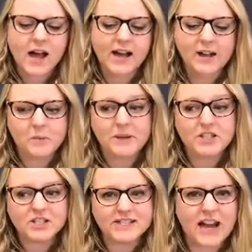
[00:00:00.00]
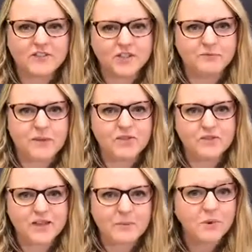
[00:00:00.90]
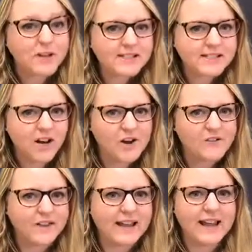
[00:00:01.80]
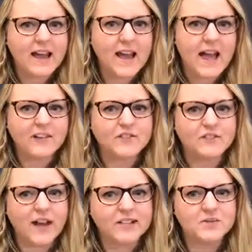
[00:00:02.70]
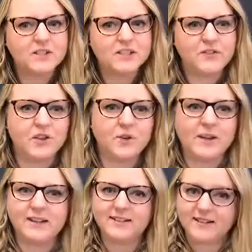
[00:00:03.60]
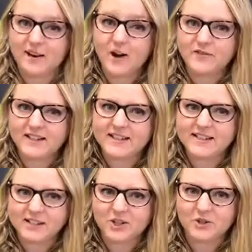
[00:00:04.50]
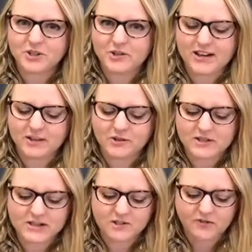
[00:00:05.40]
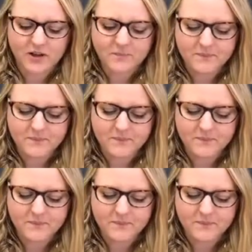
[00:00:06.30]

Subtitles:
it'll be just after you've been through that process, hopefully, after you've had your interview and hopefully secured a training contract offer.